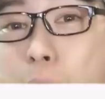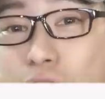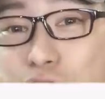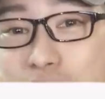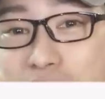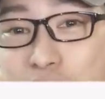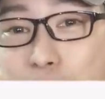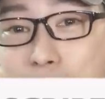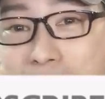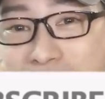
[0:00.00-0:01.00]
watch and
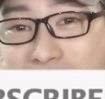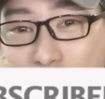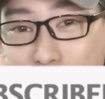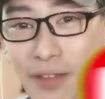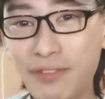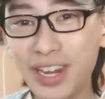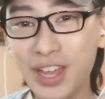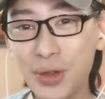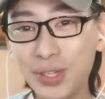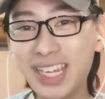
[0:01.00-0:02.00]
comment on my
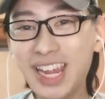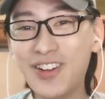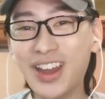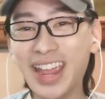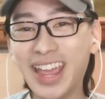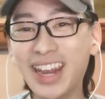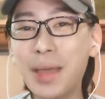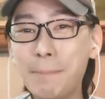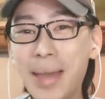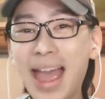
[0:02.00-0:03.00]
videos here in
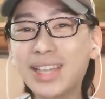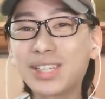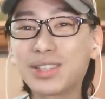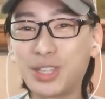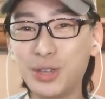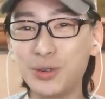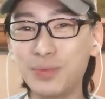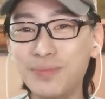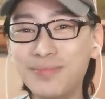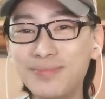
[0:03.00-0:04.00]
MaxTiube.